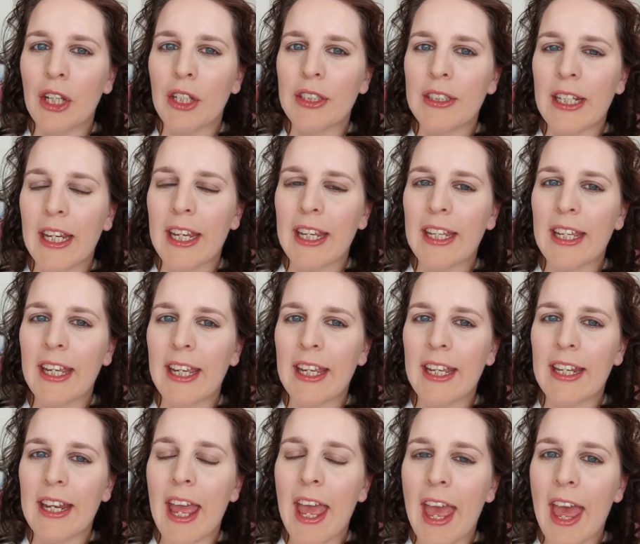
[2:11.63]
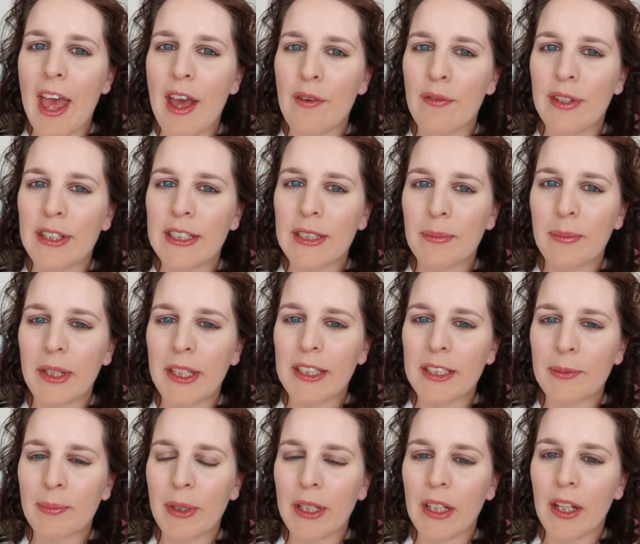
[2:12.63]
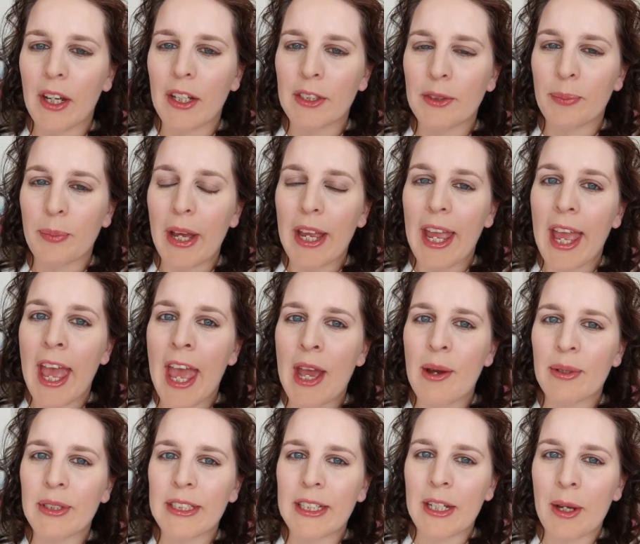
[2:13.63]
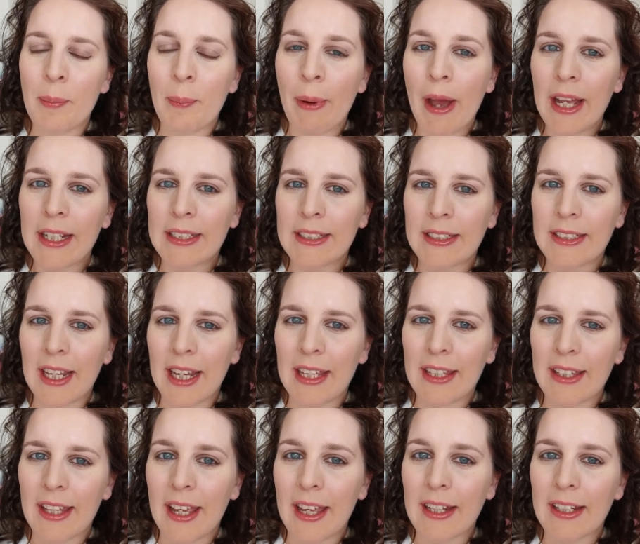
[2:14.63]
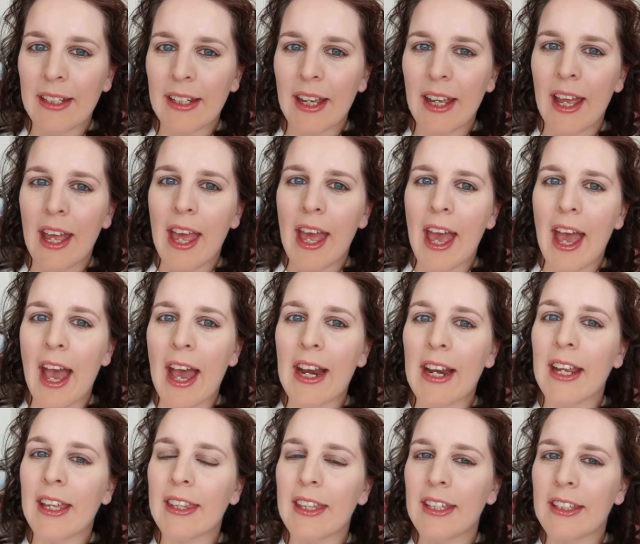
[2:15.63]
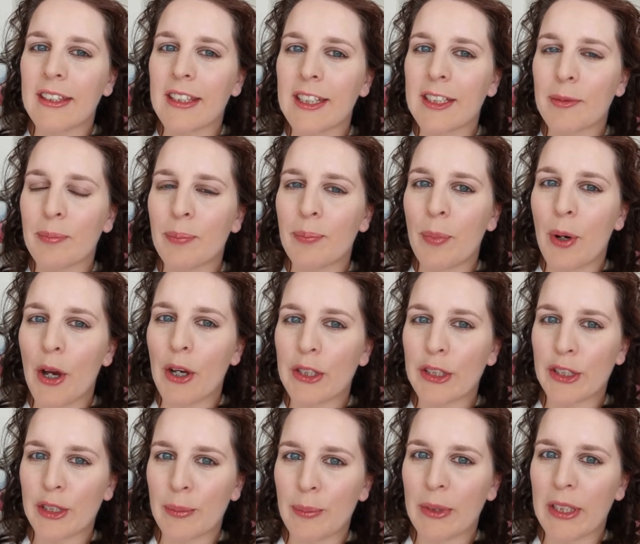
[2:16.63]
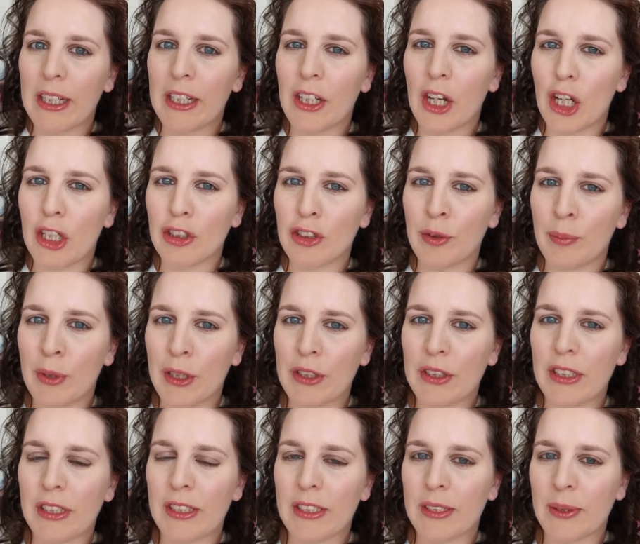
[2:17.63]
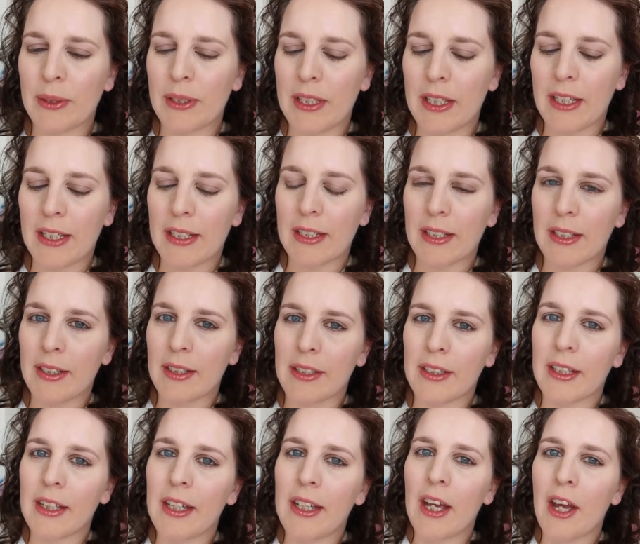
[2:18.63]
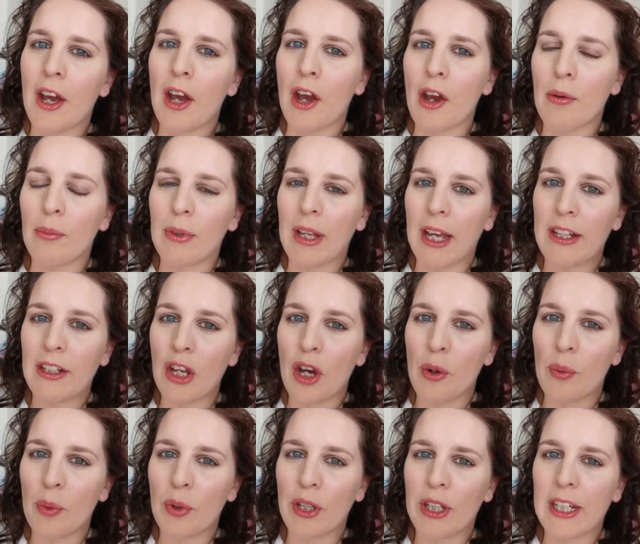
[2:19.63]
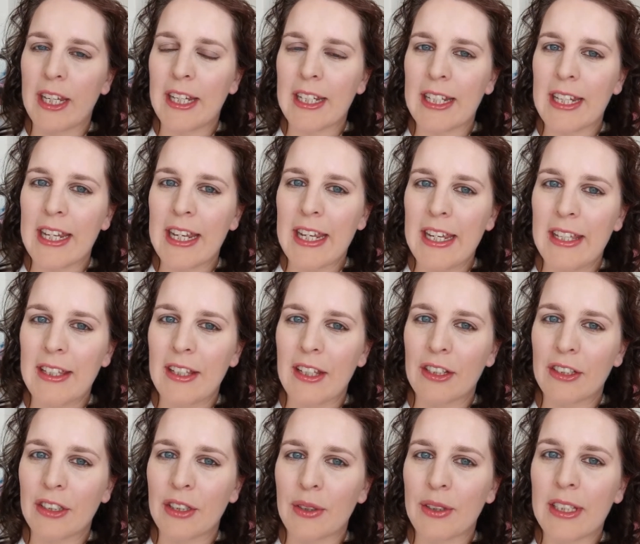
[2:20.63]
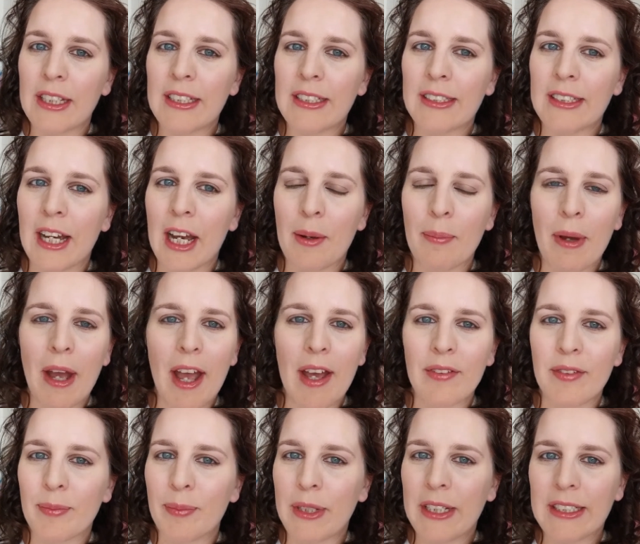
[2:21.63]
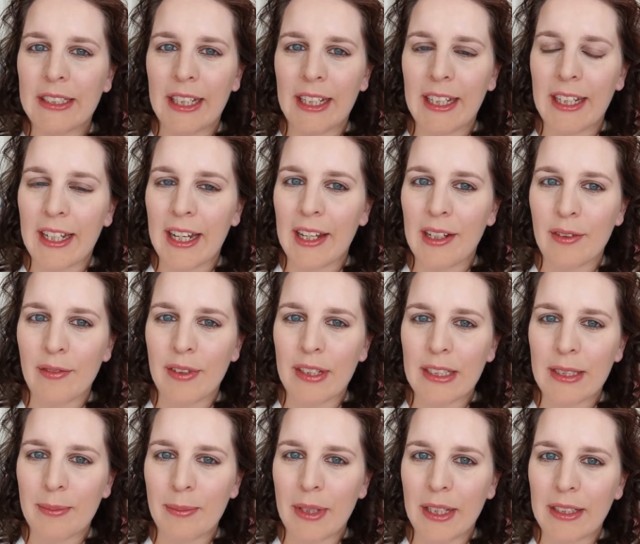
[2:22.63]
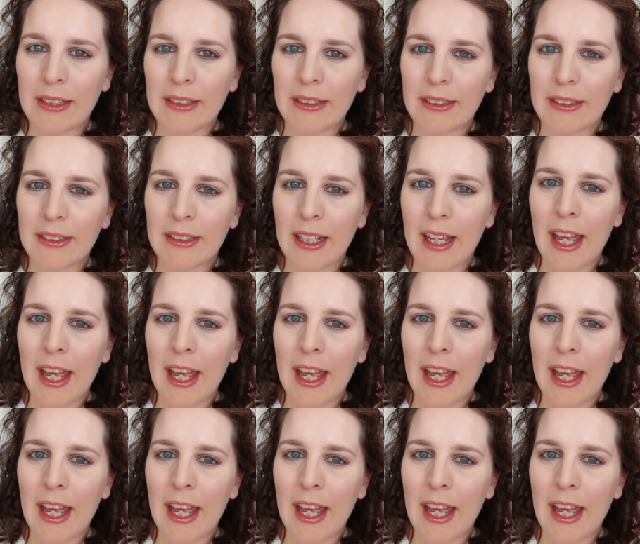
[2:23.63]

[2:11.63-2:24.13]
taking hair vitamins because my hair was in a bad state then, and I think this possibly contributed to the home light not working either. So this time I haven't been taking any vitamins,